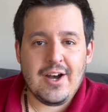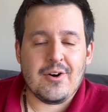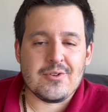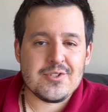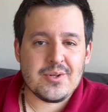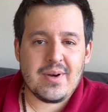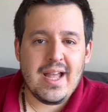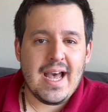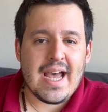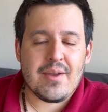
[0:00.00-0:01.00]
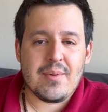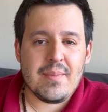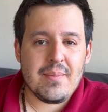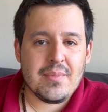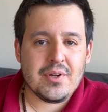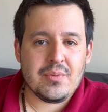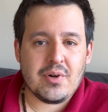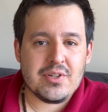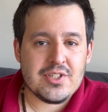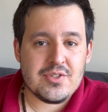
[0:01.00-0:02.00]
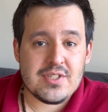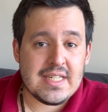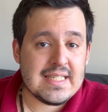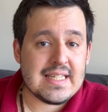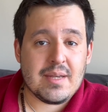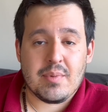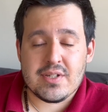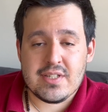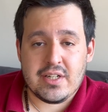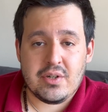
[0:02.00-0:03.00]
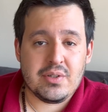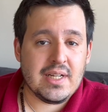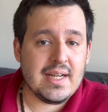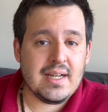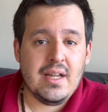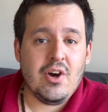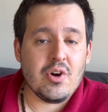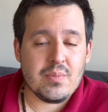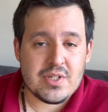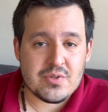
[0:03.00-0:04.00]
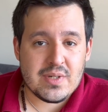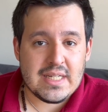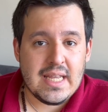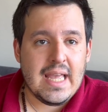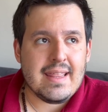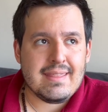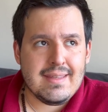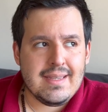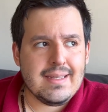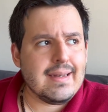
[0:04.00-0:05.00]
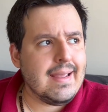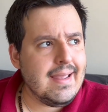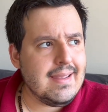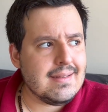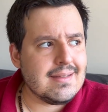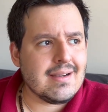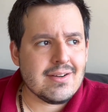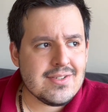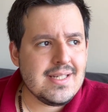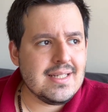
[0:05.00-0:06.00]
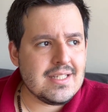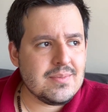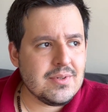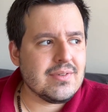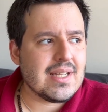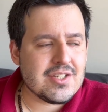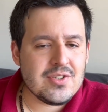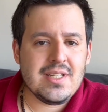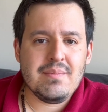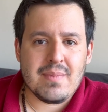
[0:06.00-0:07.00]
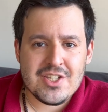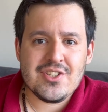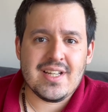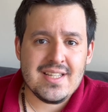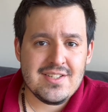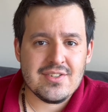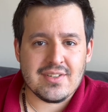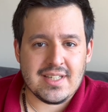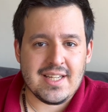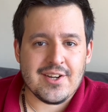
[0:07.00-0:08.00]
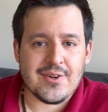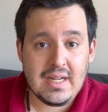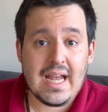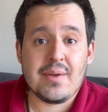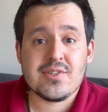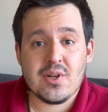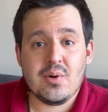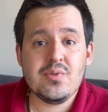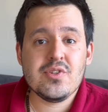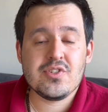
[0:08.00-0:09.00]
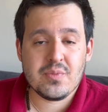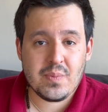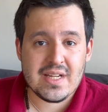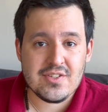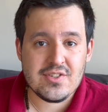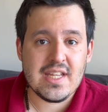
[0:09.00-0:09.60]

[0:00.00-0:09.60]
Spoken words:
Also, I remember going to cities like Barcelona or Madrid and thinking, hey, the cars in Lisbon are actually much nicer than here. I was also surprised to see